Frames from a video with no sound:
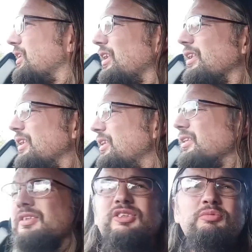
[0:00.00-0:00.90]
Clearly
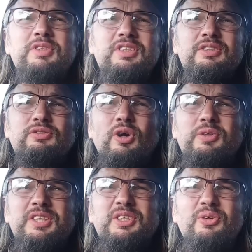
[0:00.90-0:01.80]
this is the busiest
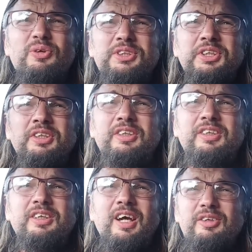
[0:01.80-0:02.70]
road in Yorkshire.
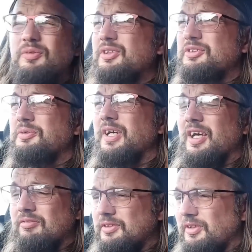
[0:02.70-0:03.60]
How do I do it
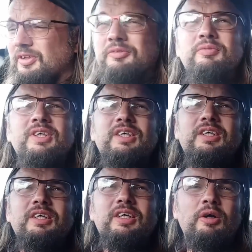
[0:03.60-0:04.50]
every time?
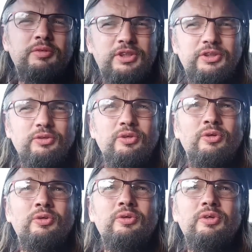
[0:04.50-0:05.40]
I'm
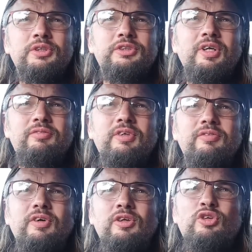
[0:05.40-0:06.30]
sure traffic
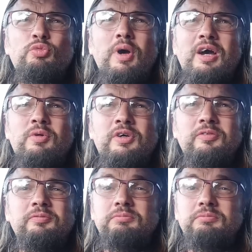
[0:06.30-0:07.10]
follows power.